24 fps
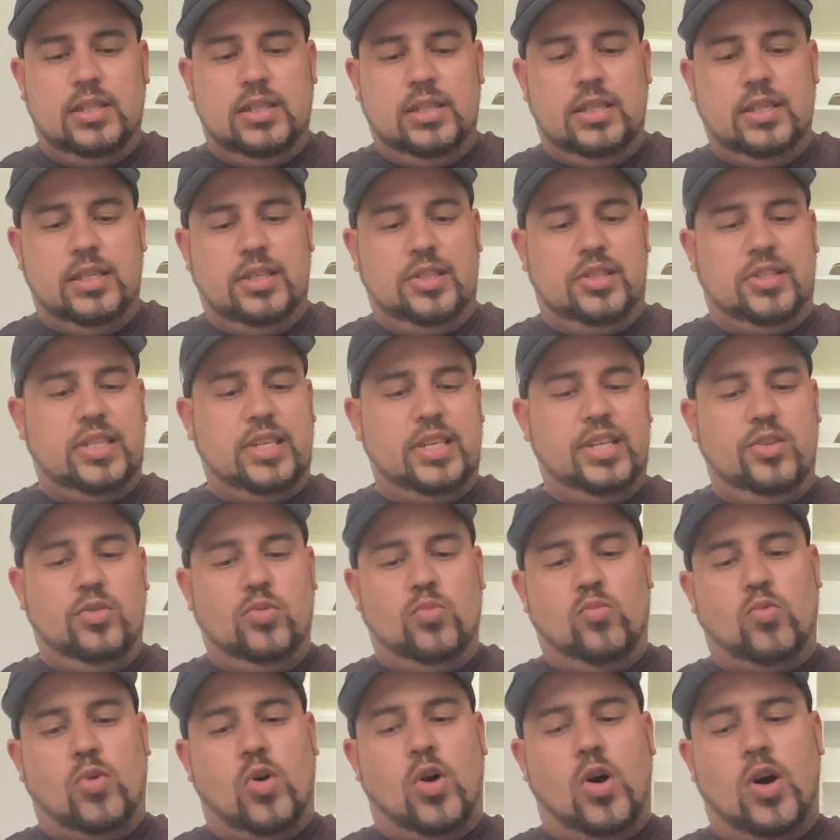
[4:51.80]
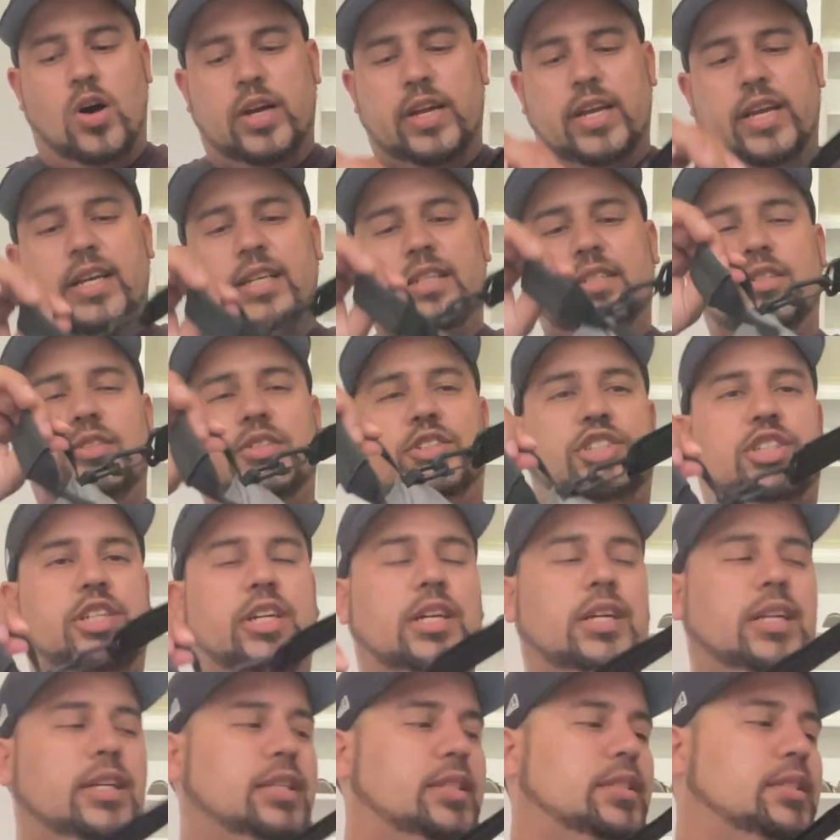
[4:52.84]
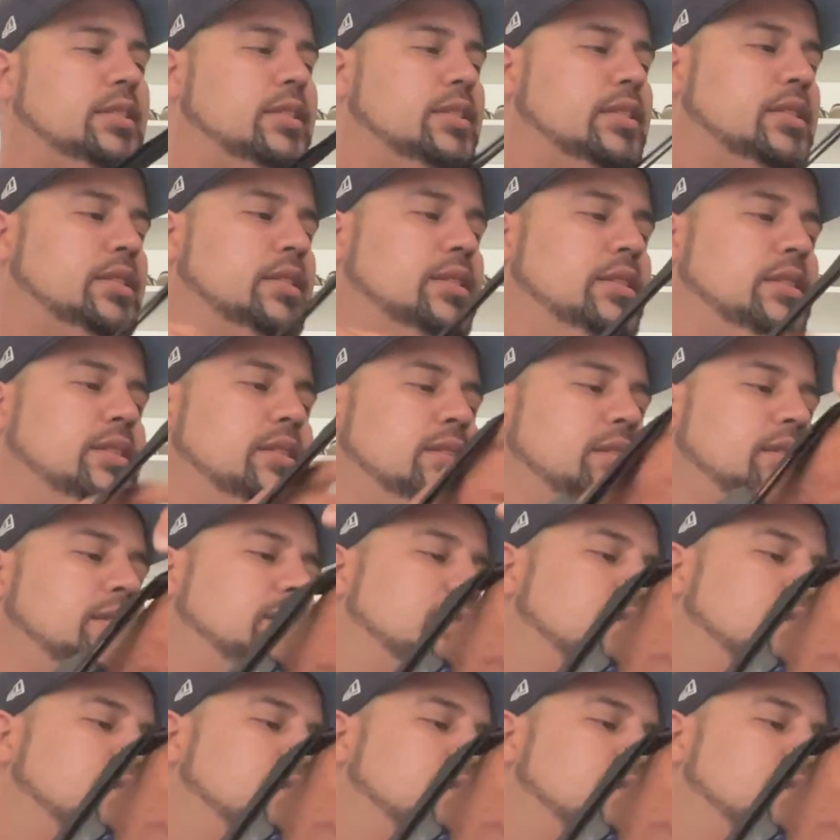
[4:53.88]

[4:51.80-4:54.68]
let's say you walking, you chilling, you